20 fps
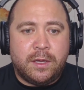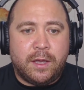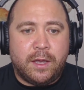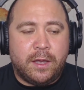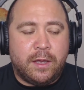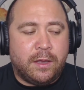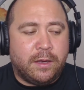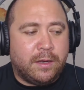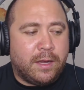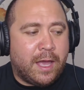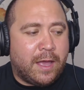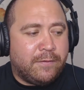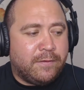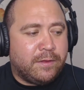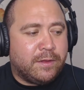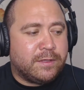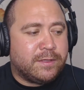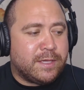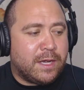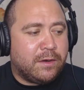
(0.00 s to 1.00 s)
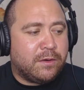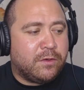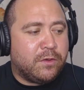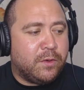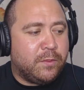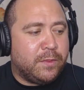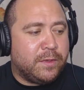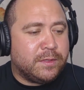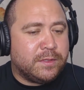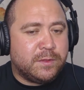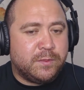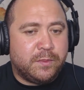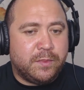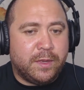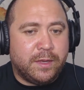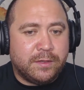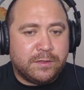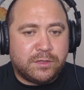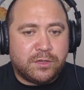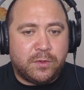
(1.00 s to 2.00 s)
and having the sound equipment
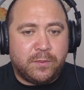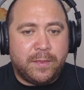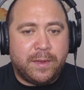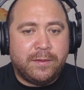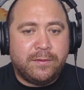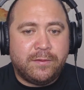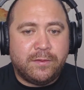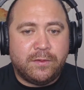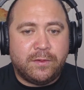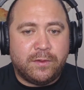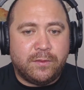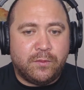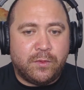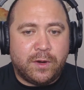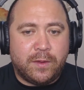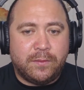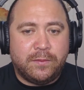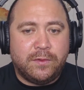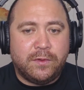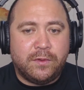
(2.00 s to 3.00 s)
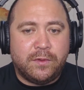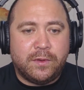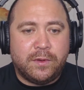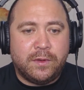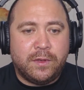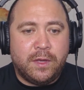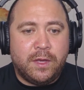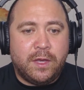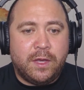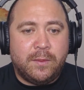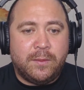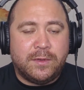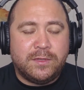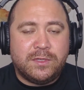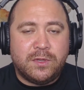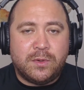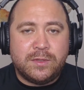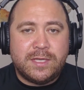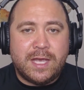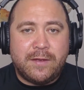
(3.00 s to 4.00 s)
instrumental in what i'm doing but
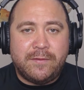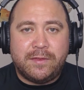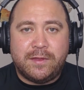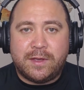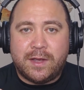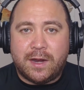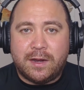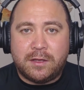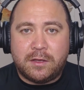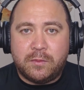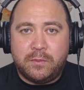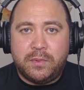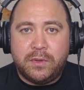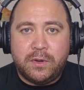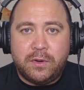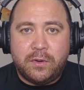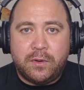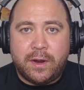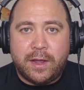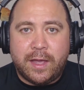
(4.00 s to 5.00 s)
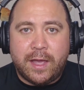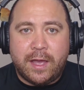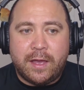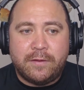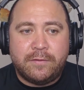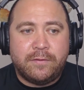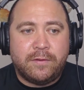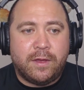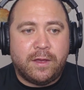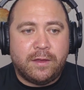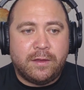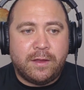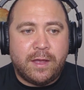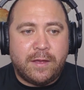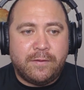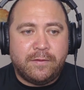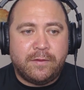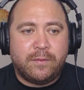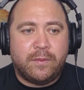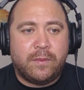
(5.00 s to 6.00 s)
so is having the kind of computer i have and
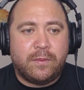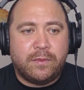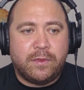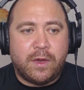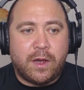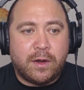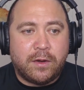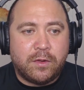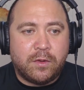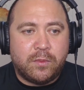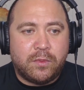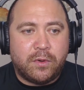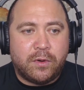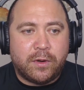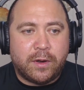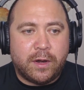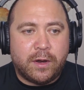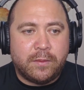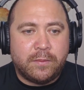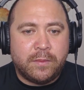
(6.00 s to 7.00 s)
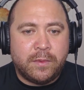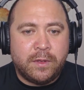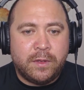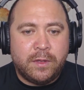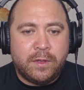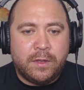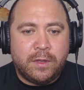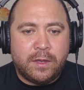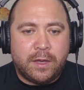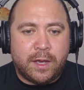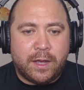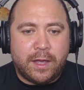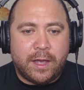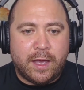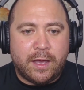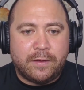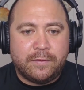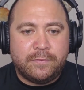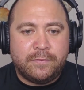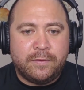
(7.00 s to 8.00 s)
having the audio program I
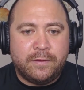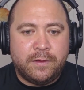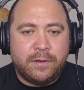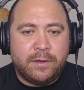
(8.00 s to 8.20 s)
have.